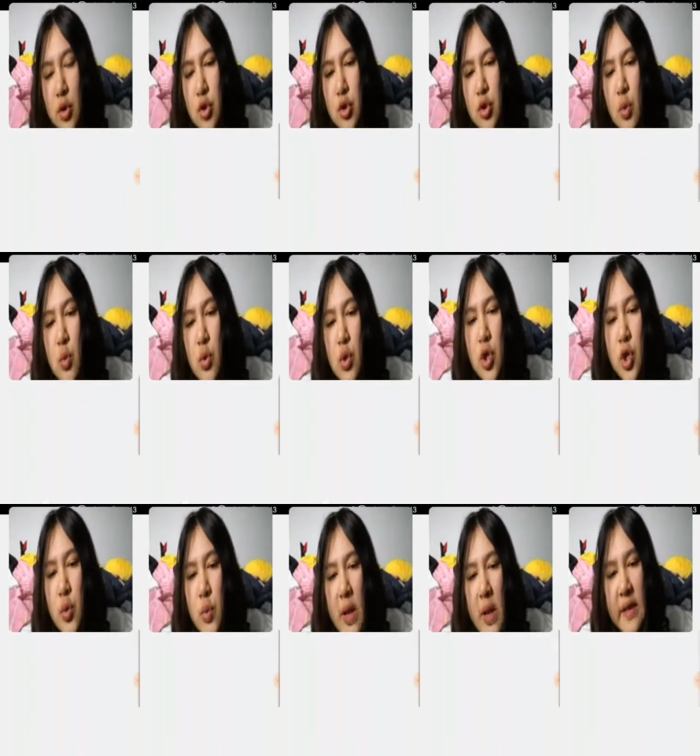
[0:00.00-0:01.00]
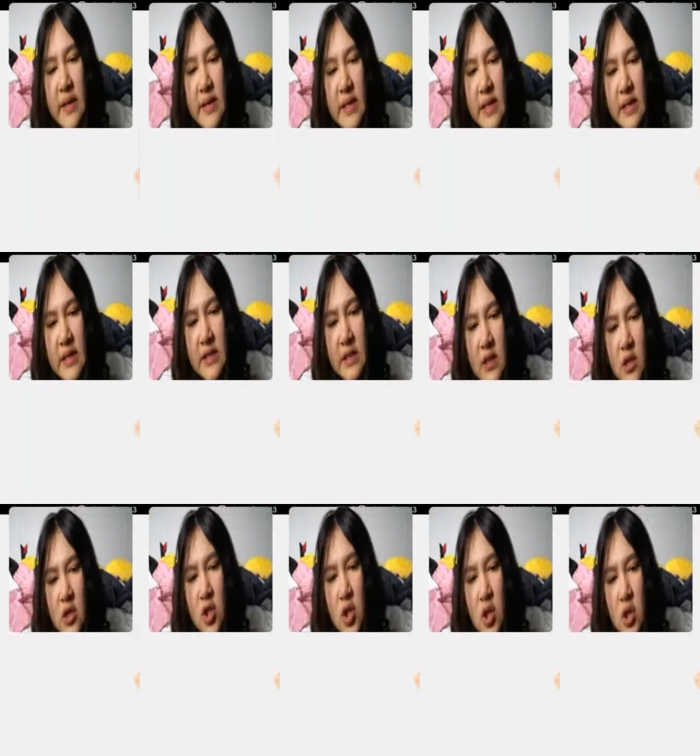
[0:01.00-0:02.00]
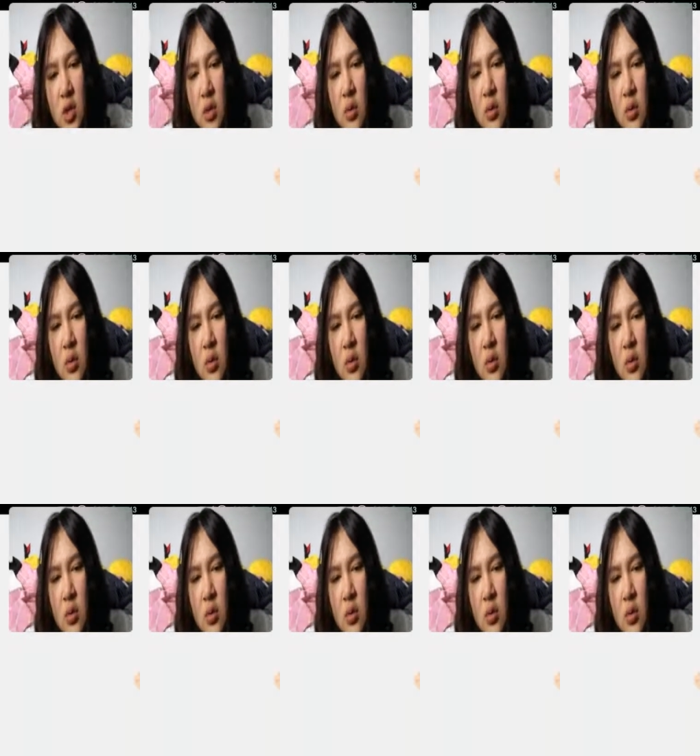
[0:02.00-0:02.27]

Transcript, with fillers: Someone you hate is heter